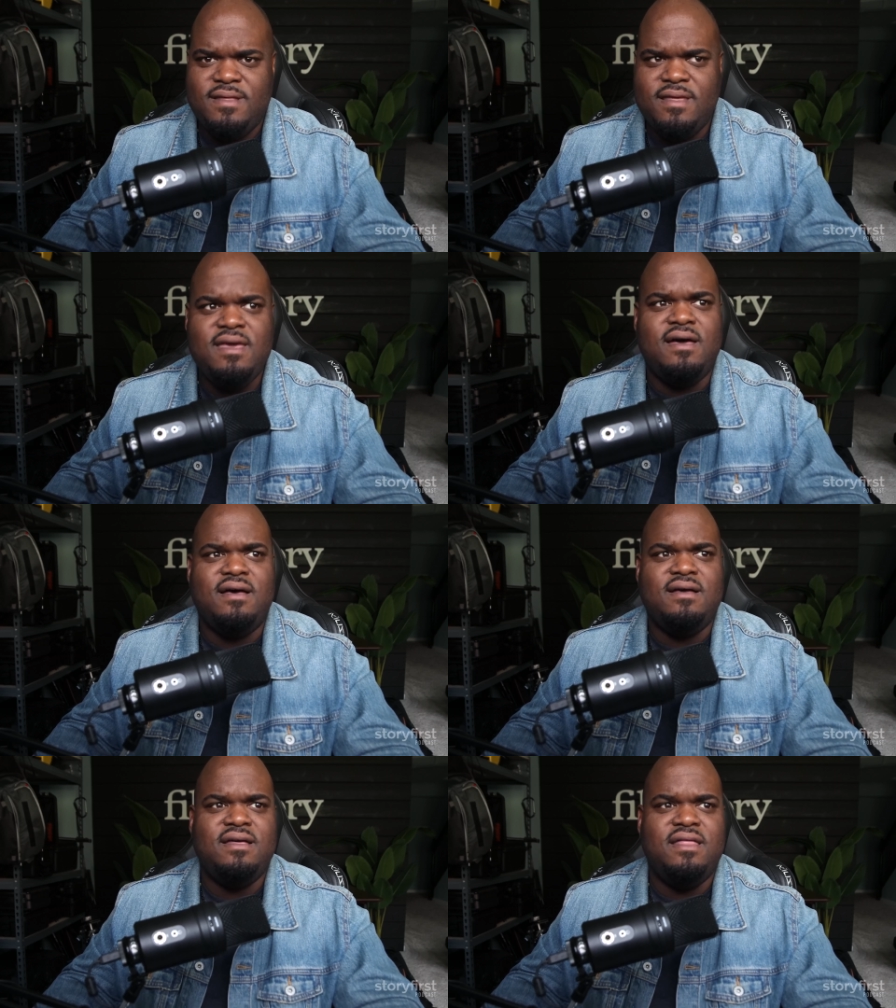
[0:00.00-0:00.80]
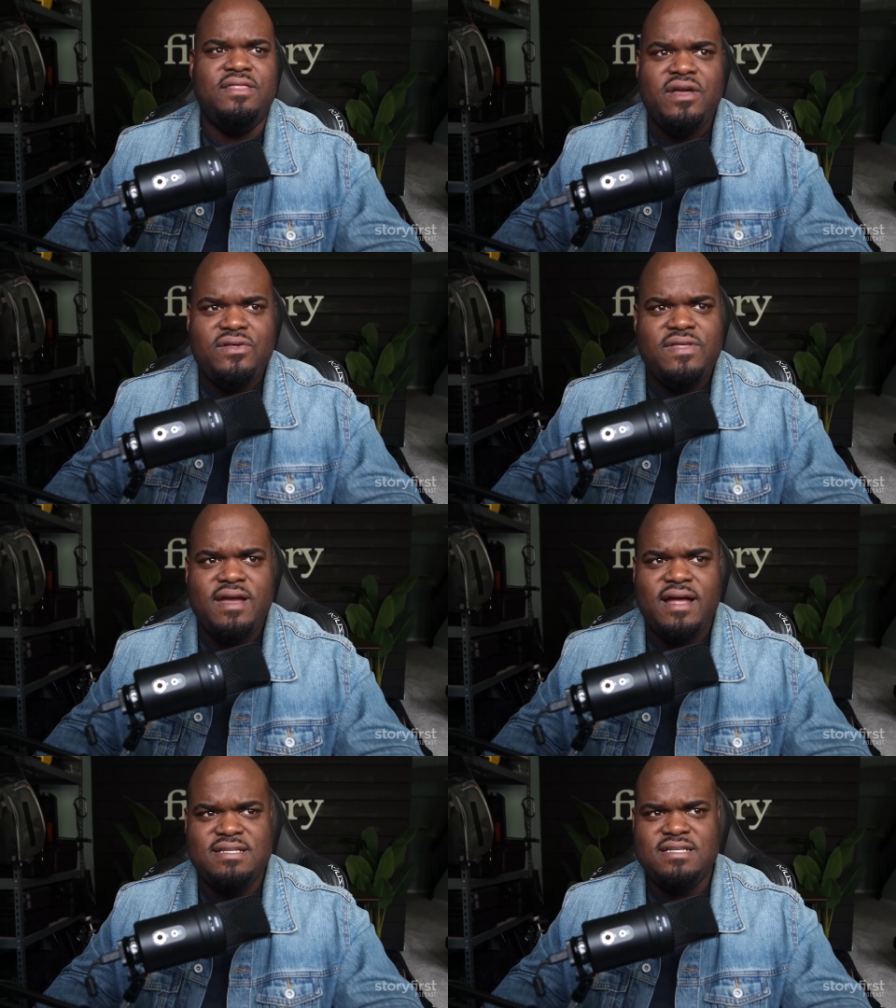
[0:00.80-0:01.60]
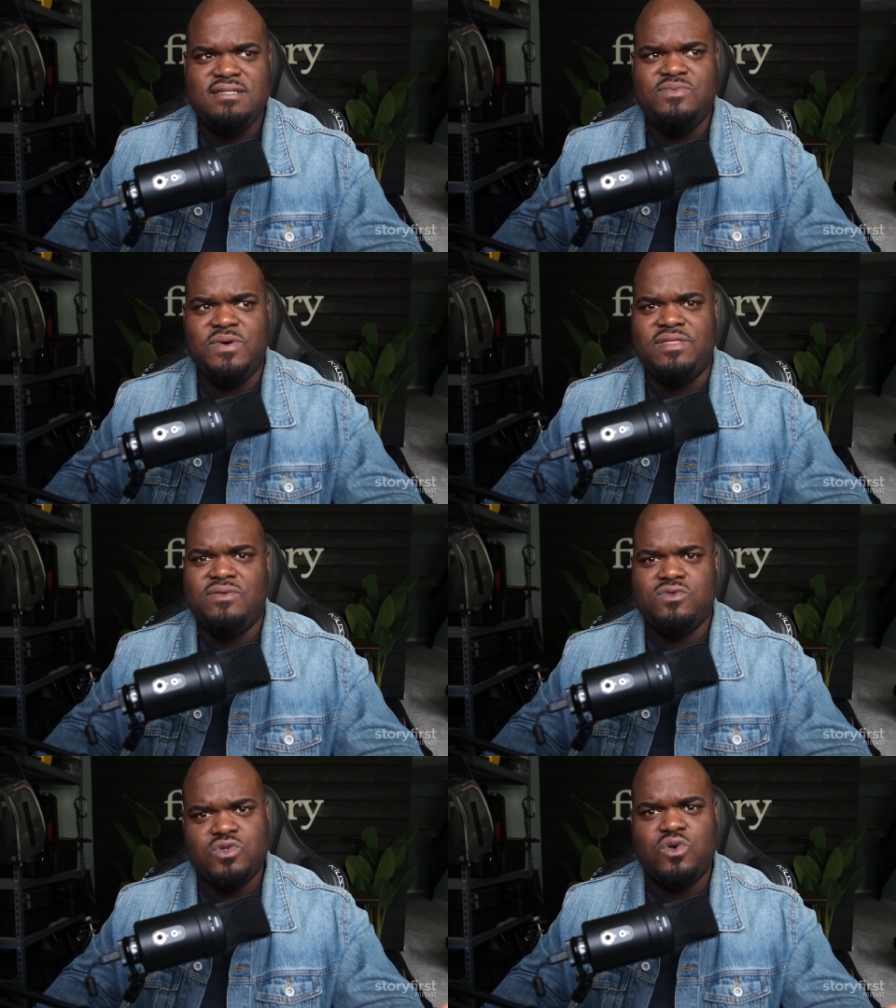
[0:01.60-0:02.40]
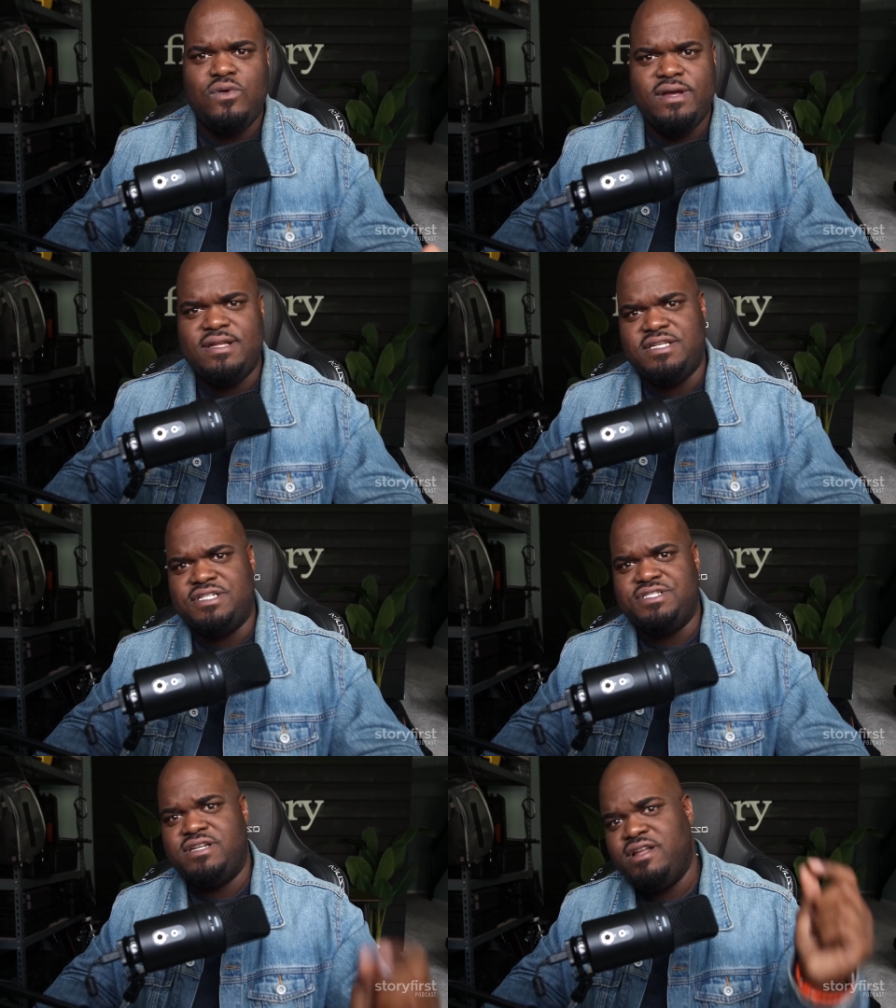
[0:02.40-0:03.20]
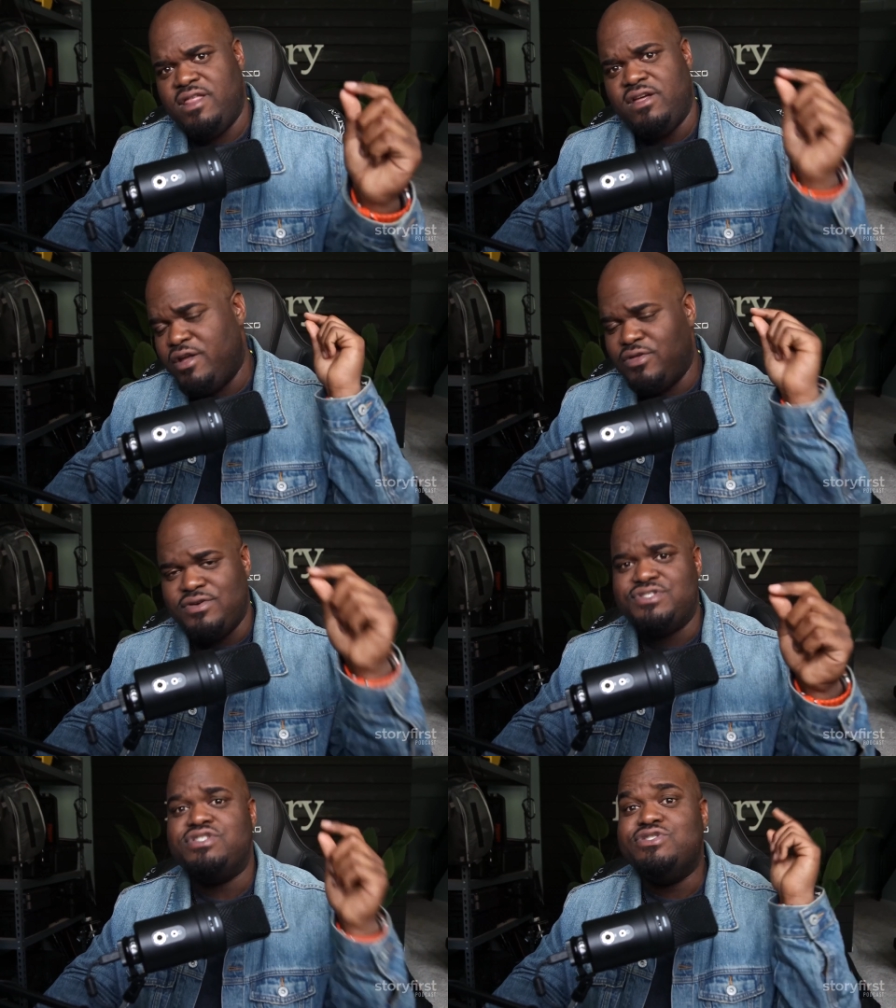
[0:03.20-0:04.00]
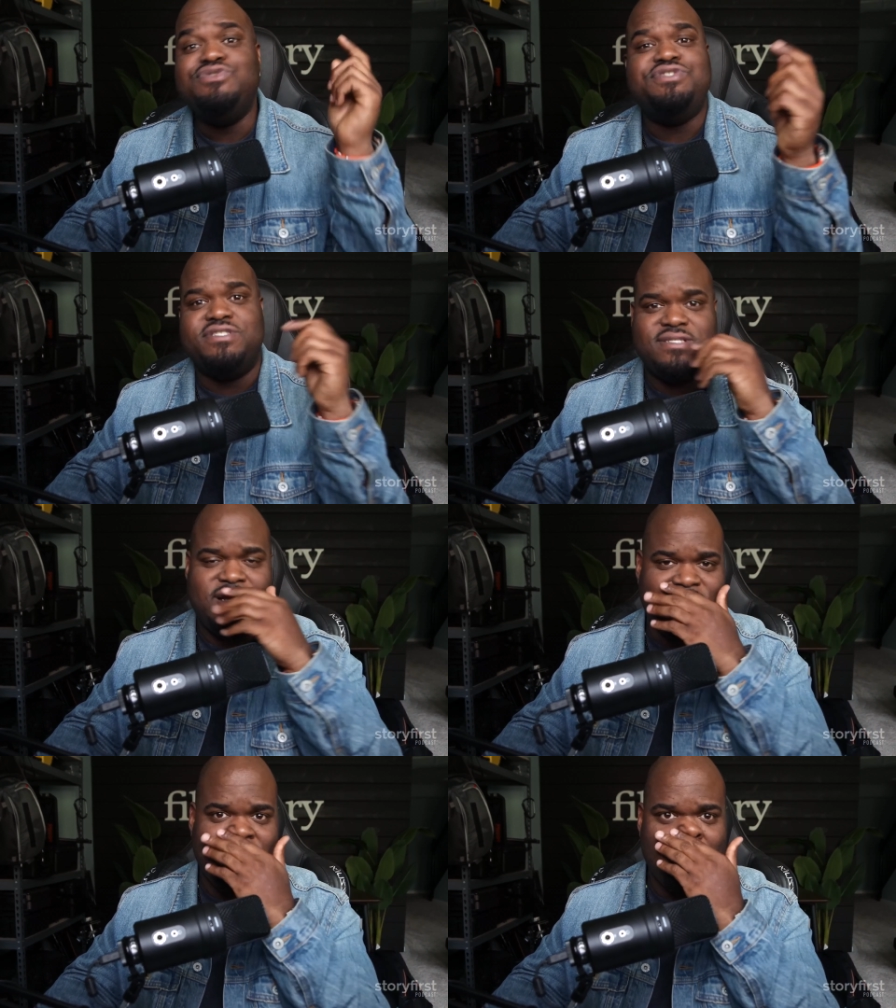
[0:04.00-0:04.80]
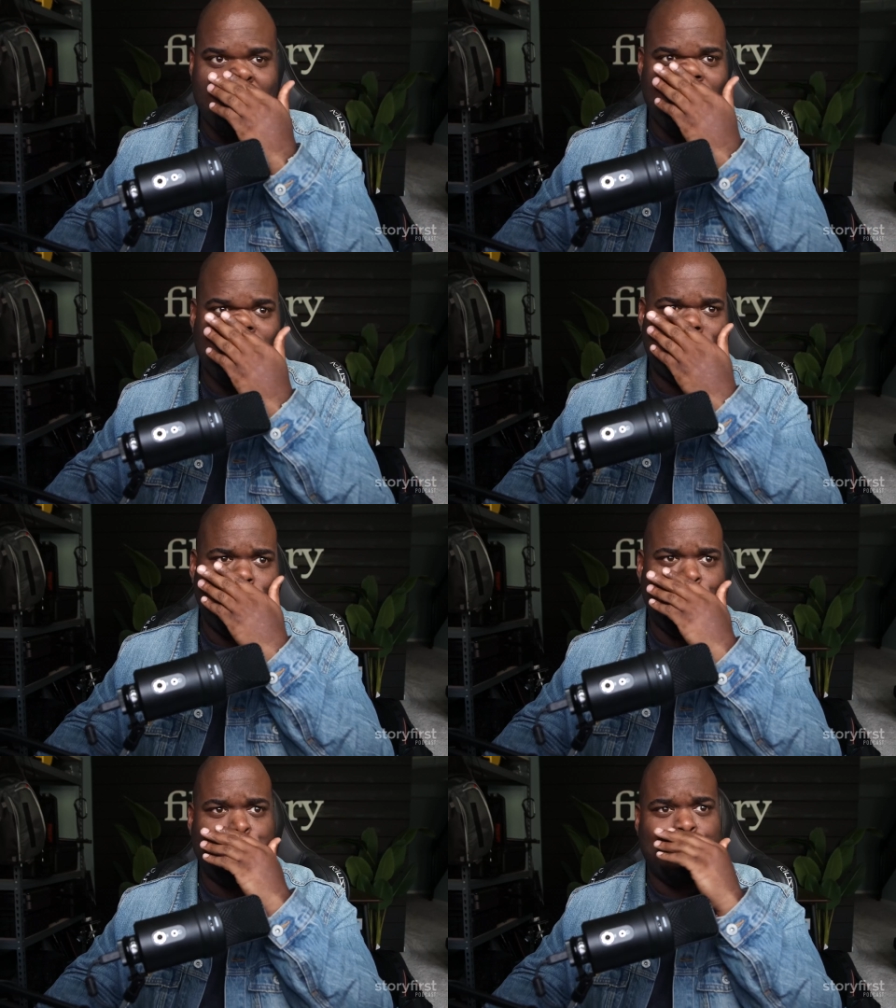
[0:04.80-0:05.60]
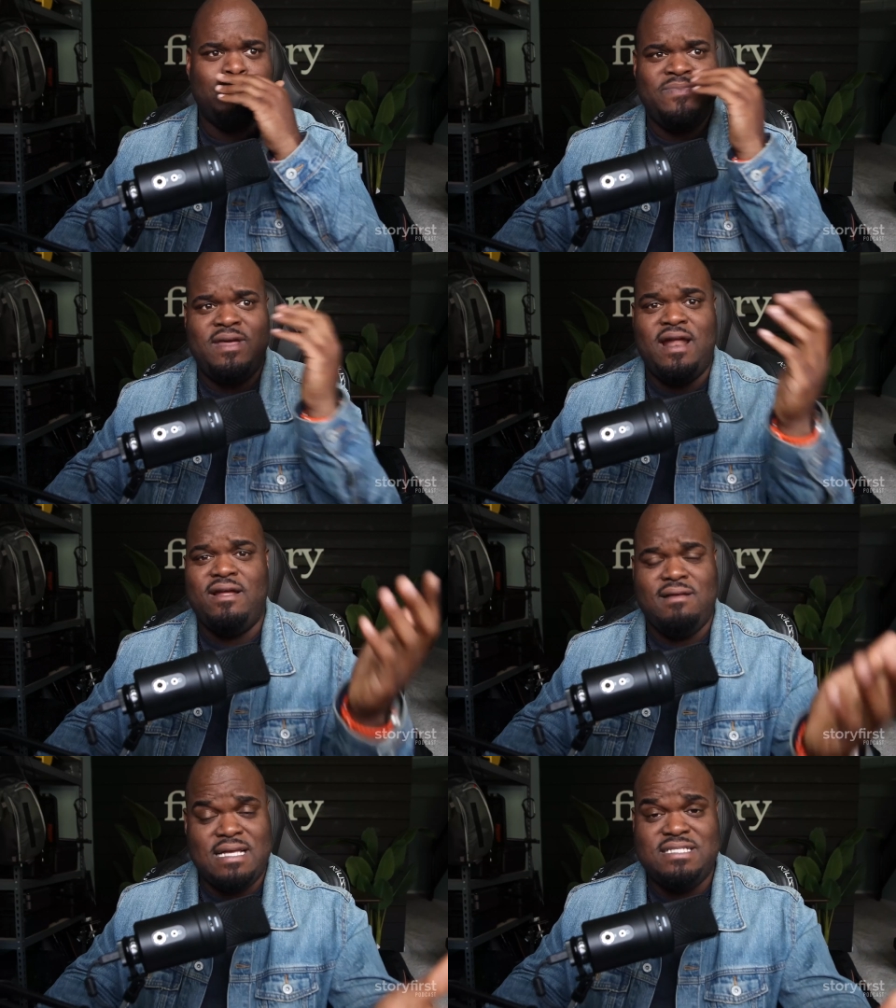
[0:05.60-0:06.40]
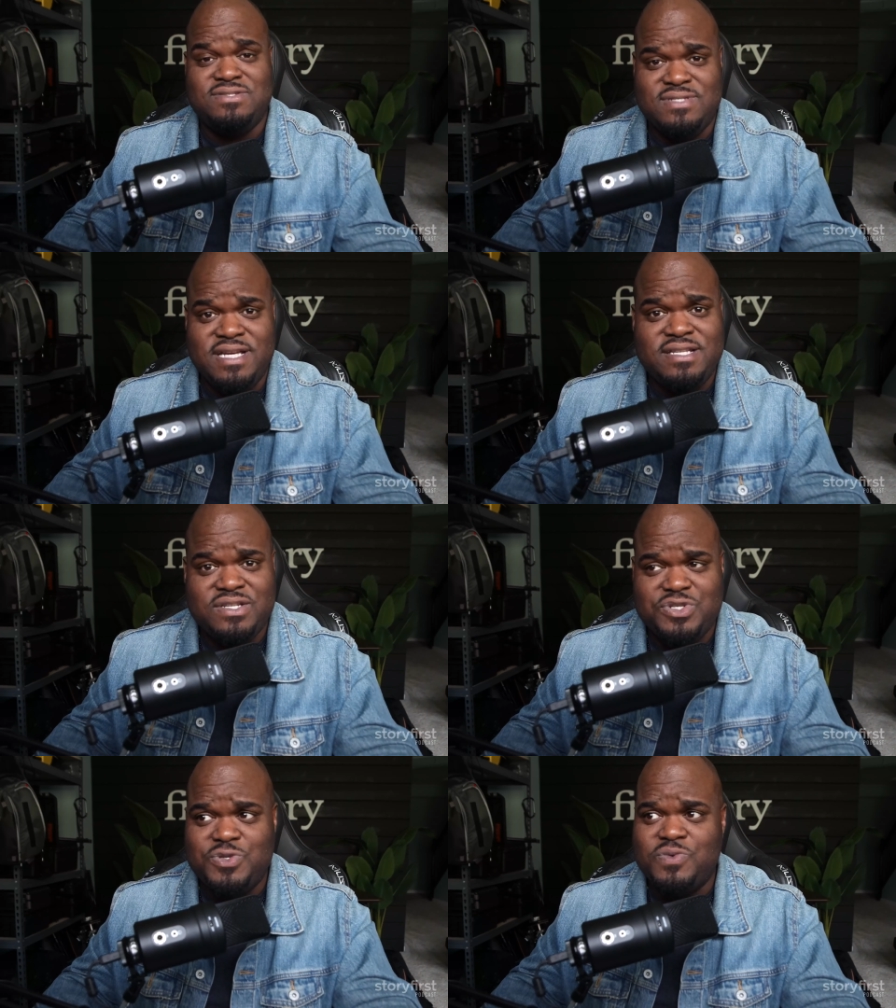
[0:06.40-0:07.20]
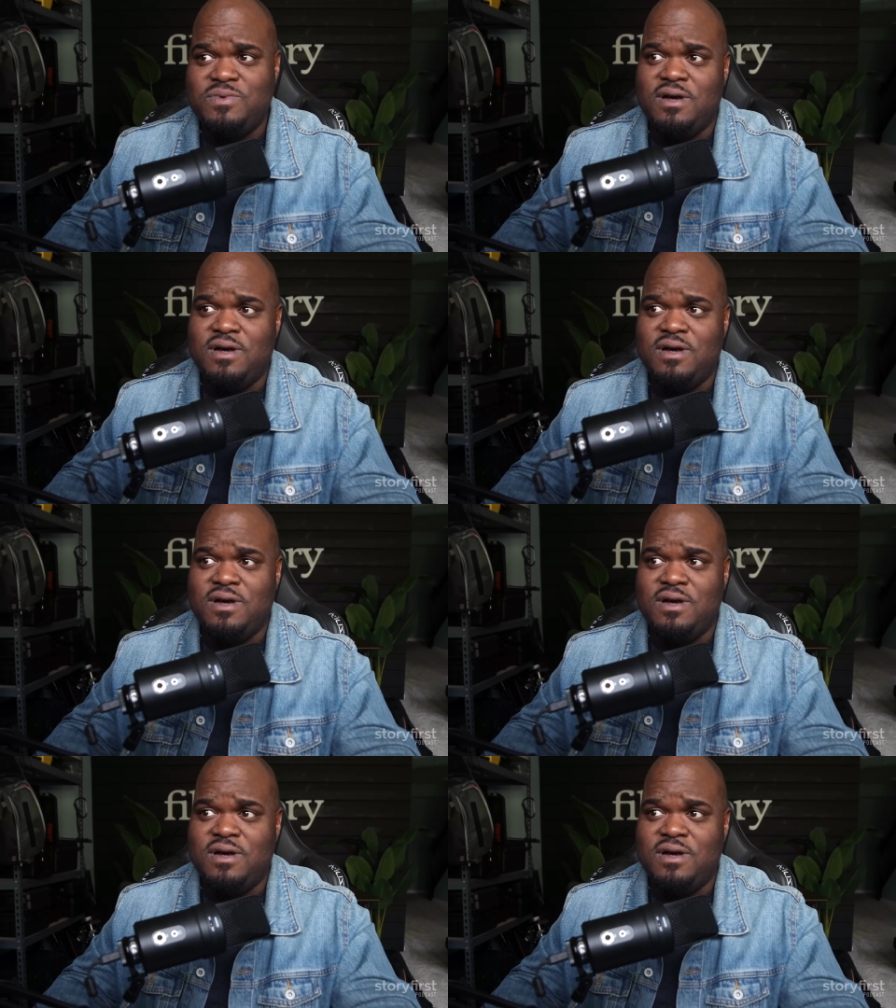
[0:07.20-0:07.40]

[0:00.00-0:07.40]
Yeah. The other thing I did with scrolling addiction, another solution that I've came across is that I still need to do.